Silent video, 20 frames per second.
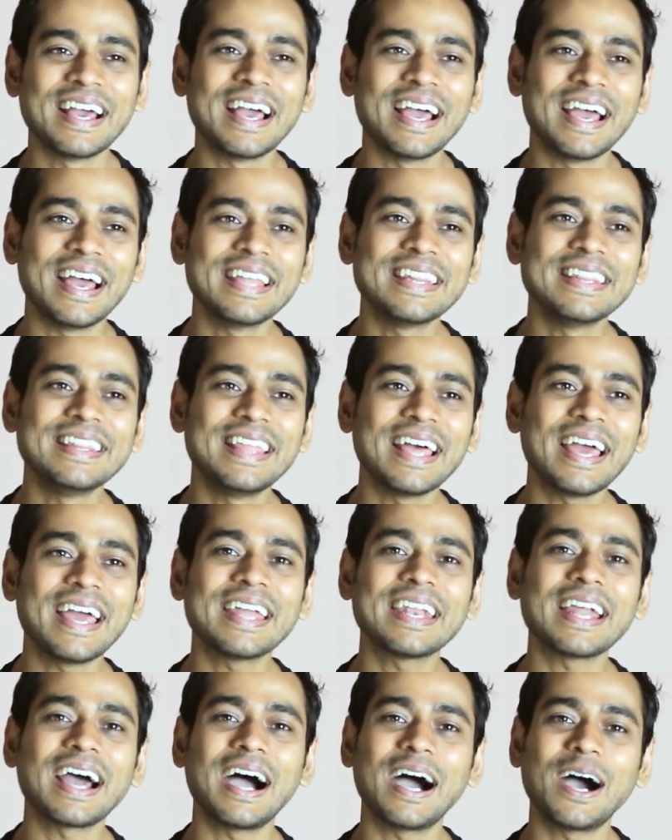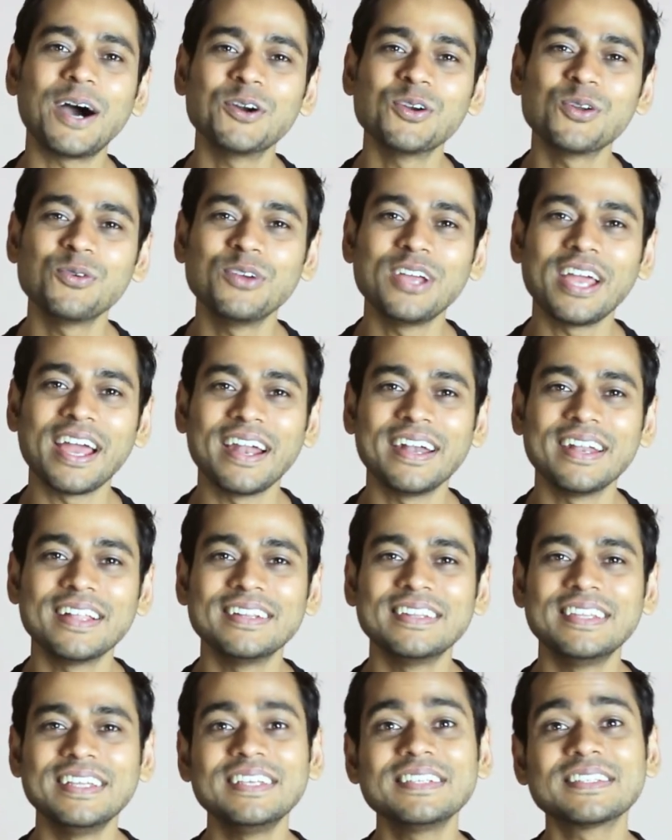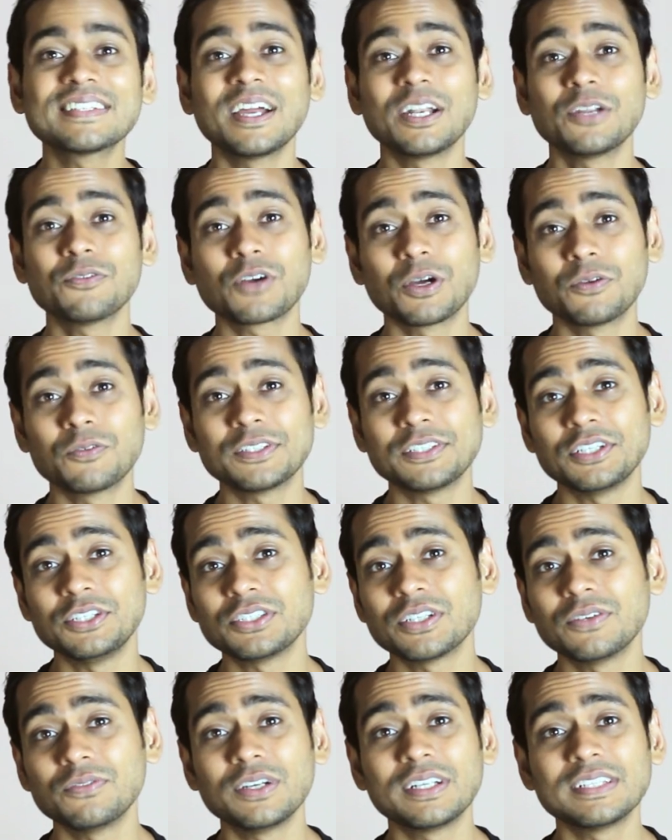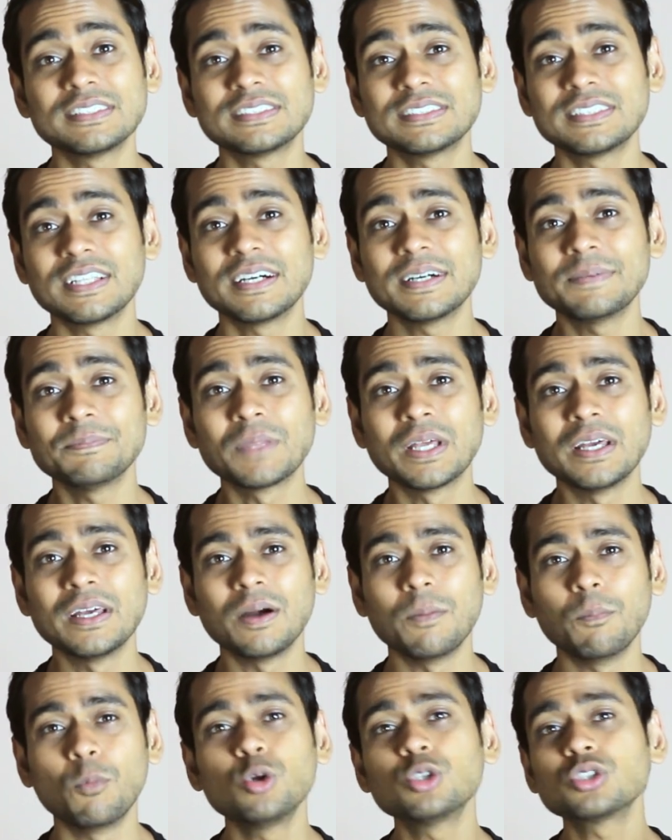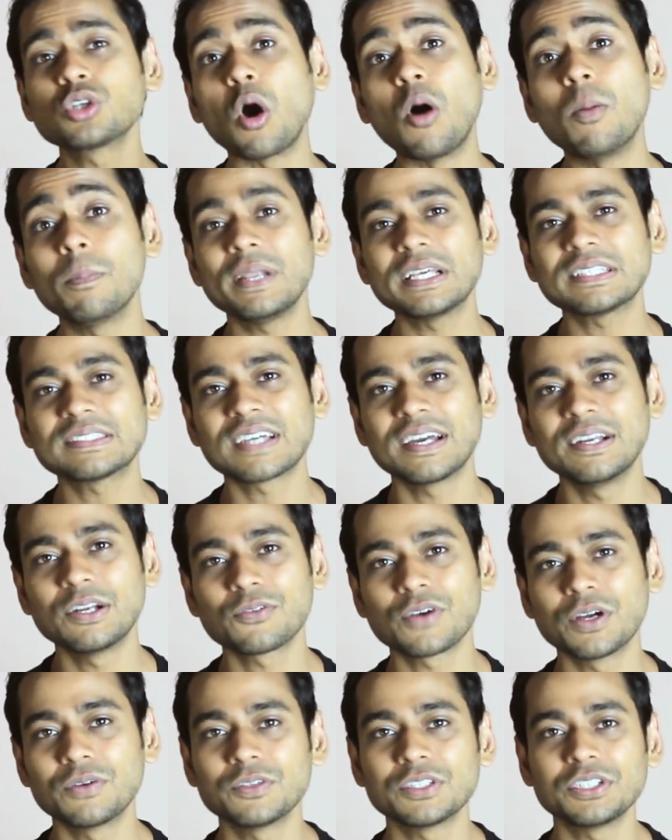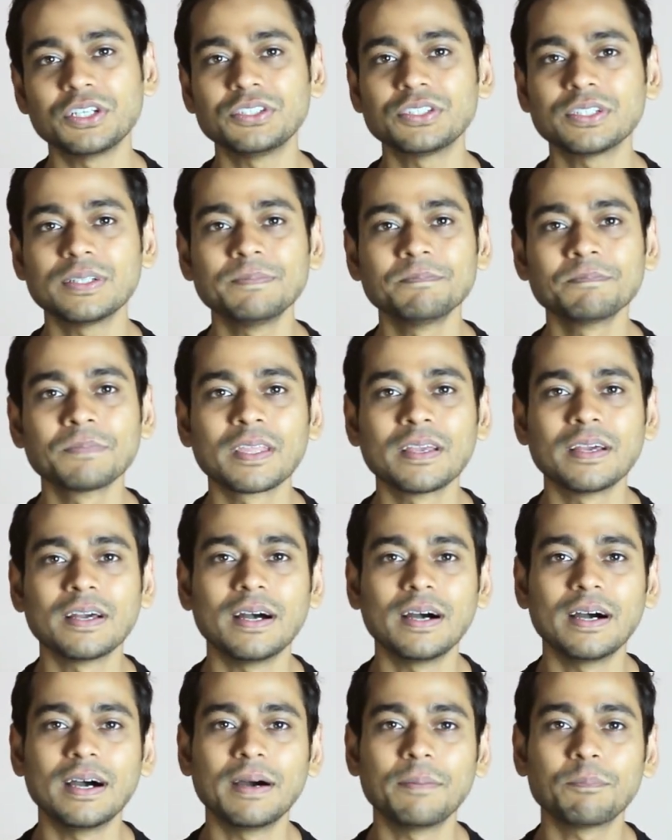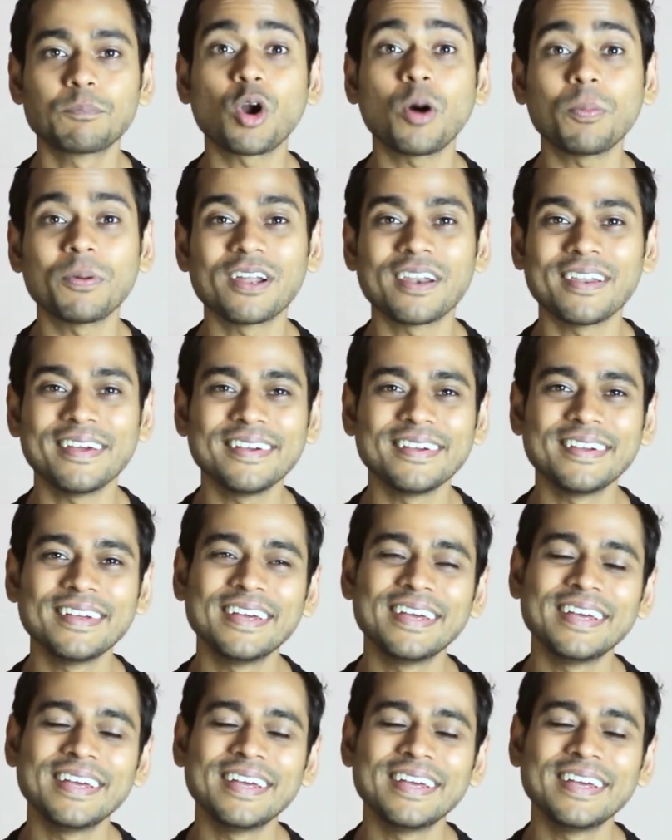And then how do we handle these kind of conversation, which is the most complex kind of conversation, properly.